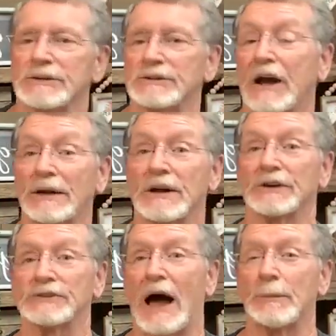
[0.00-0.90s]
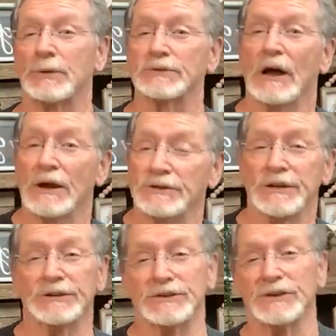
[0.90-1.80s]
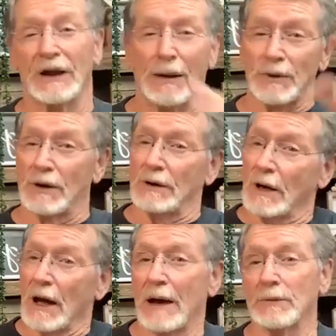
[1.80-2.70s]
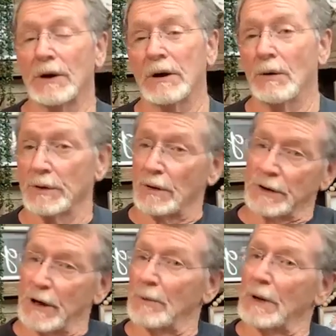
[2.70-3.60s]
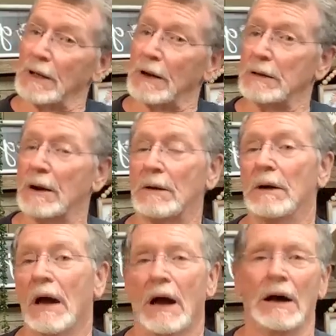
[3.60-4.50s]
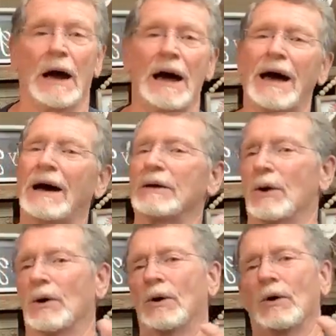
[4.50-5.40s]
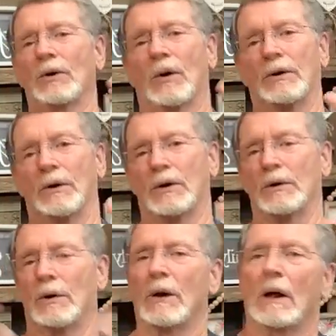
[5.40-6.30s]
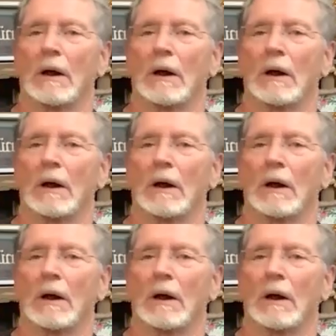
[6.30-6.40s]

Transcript: Just like the disciples, Jesus said, I'm going to, I'm going to go. They're going to kill me. And, you know, ah, no, Lord, no, no, no.